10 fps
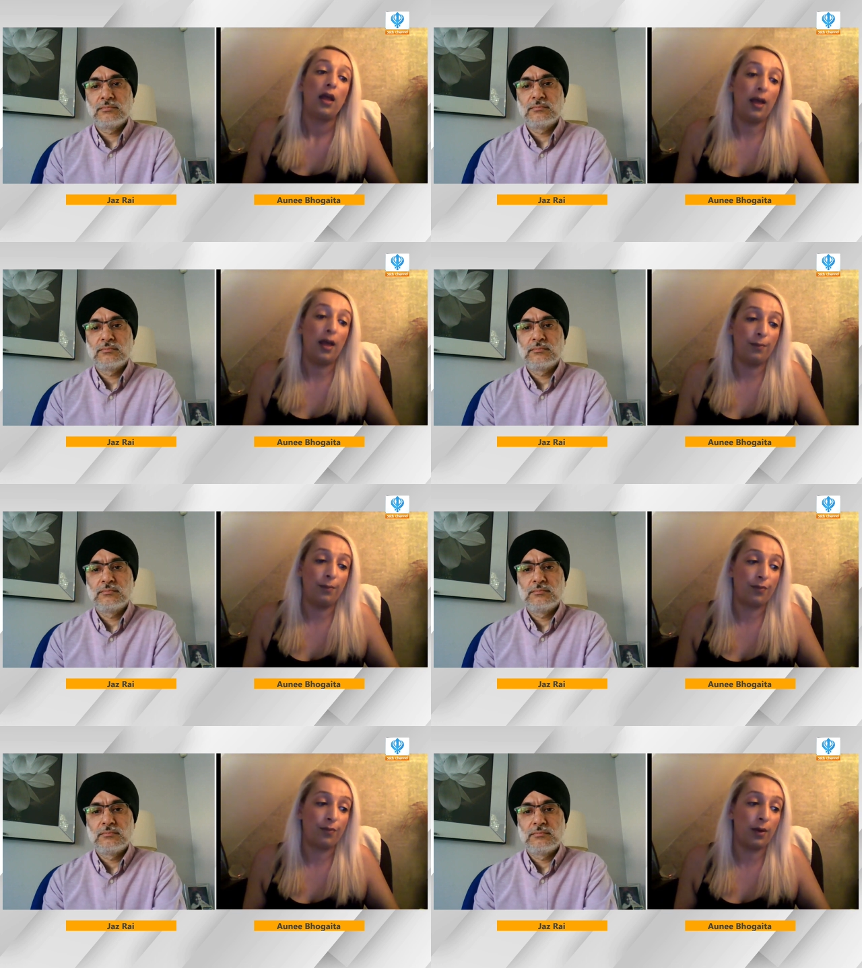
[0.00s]
Speaker 1: Um,
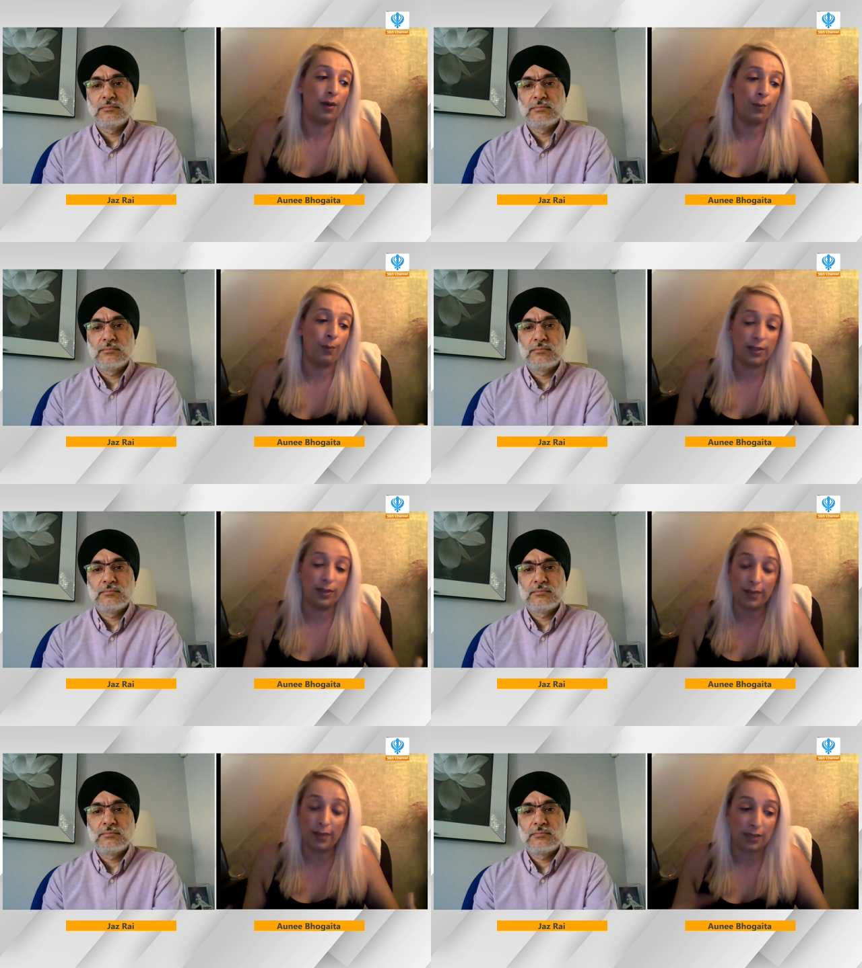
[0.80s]
and um, with the
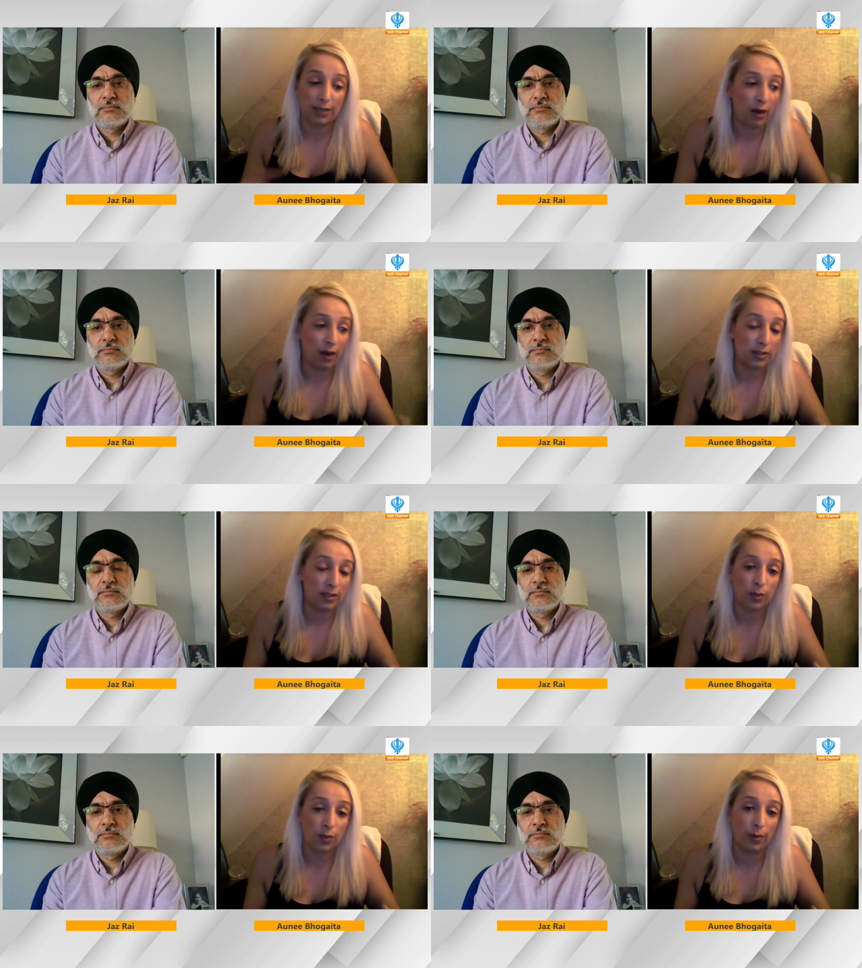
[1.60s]
domestic violence
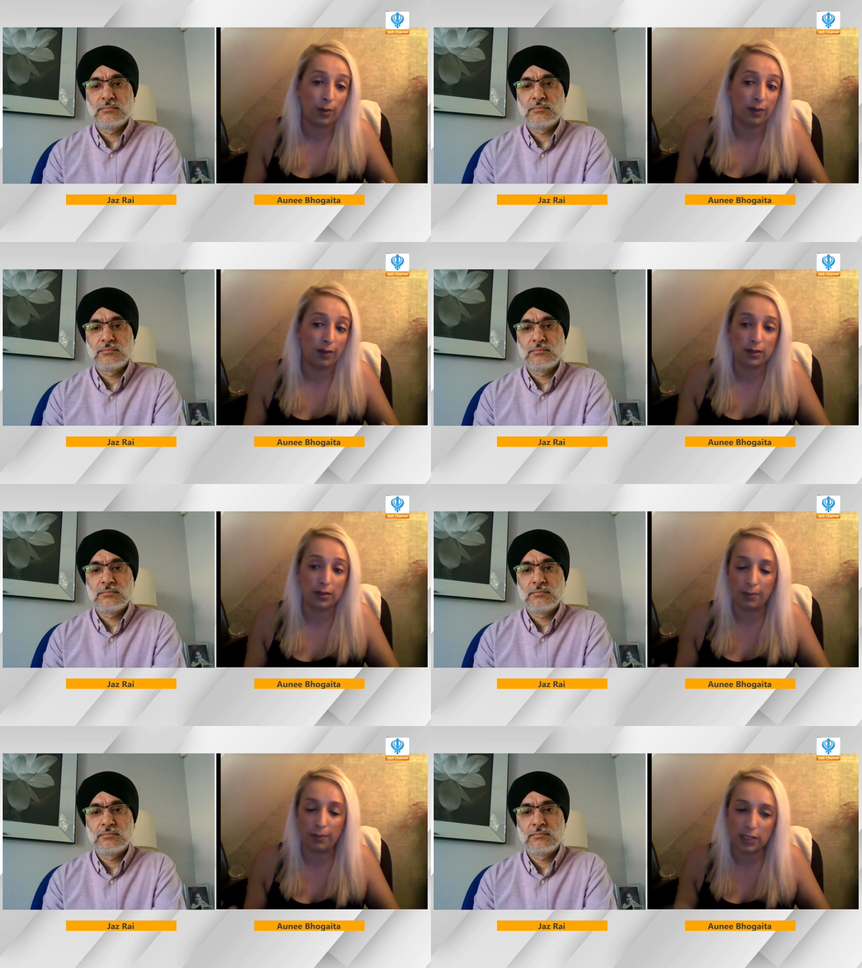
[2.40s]
as well, like the,
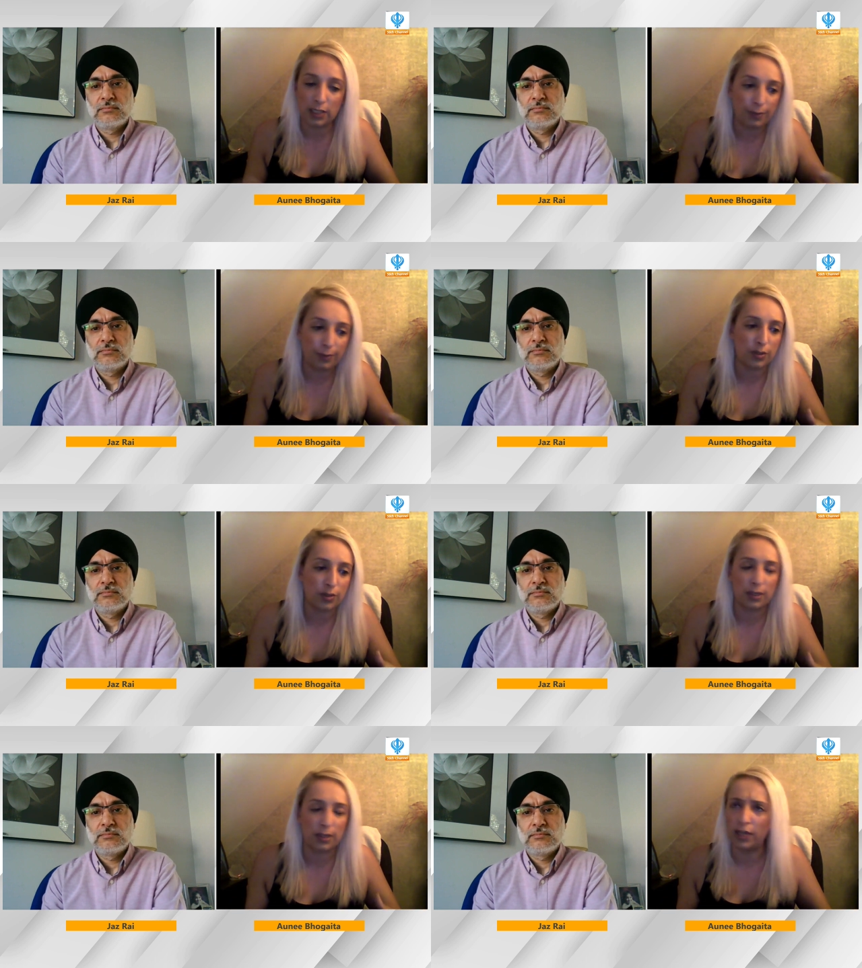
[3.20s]
the mental
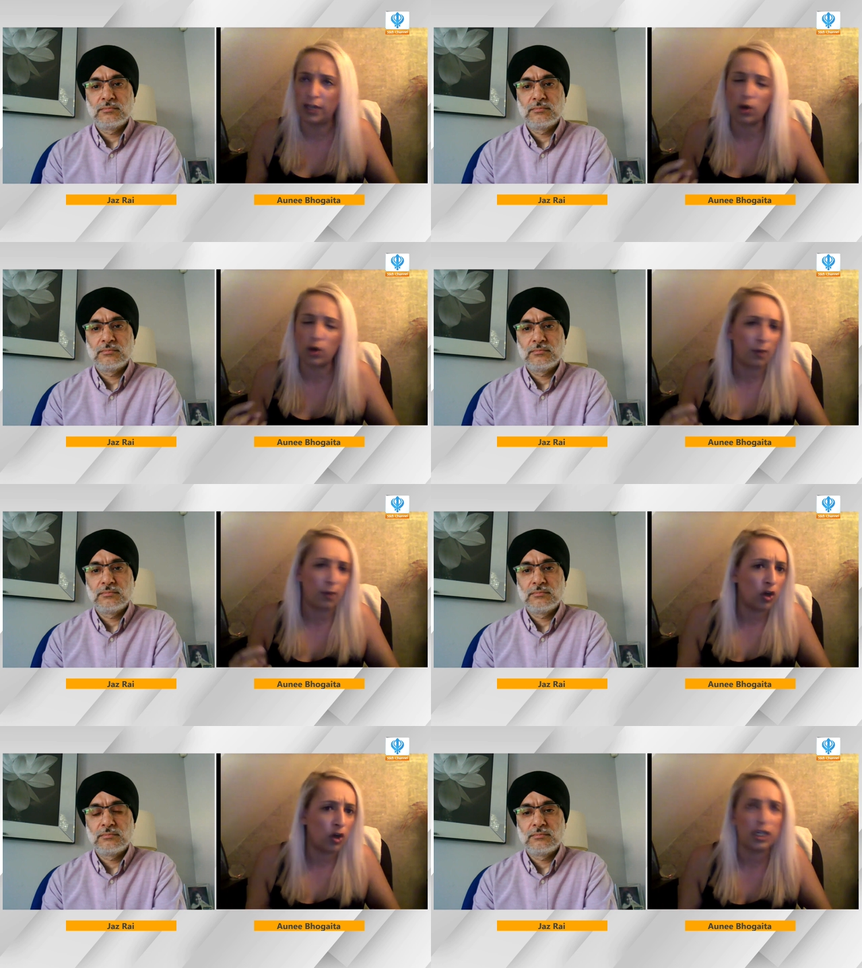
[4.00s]
abuse, to being told I'm
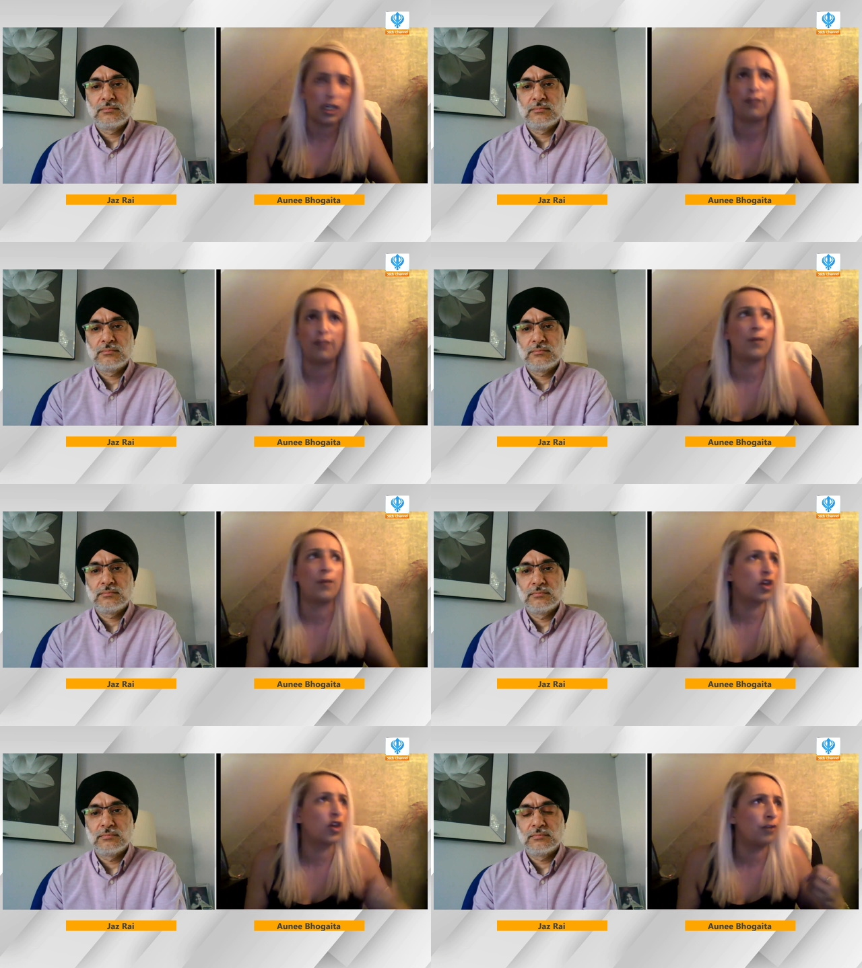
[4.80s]
not good enough, I'm
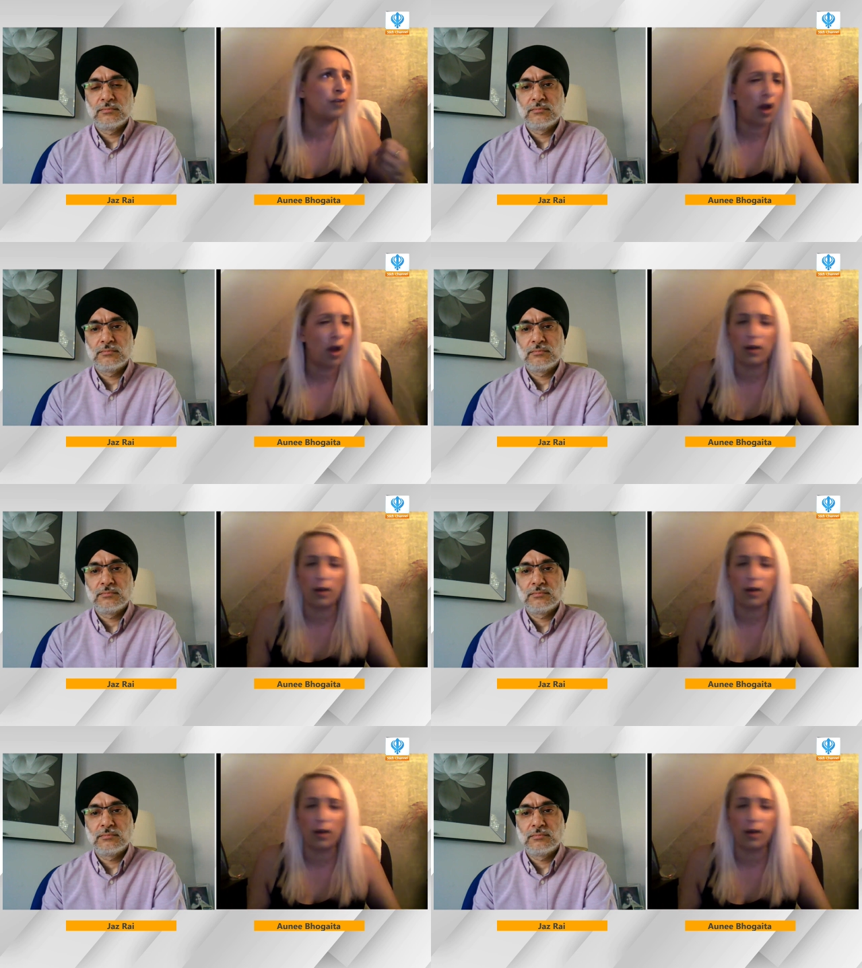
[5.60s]
not a good enough partner,
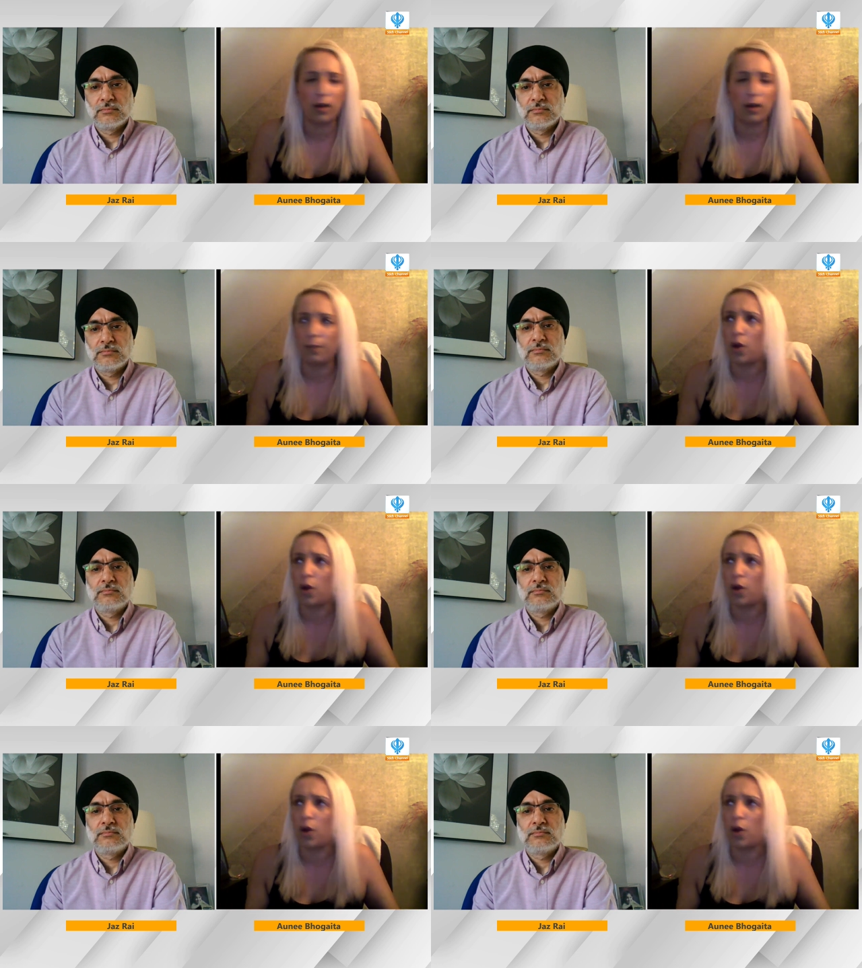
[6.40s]
I'm not a good enough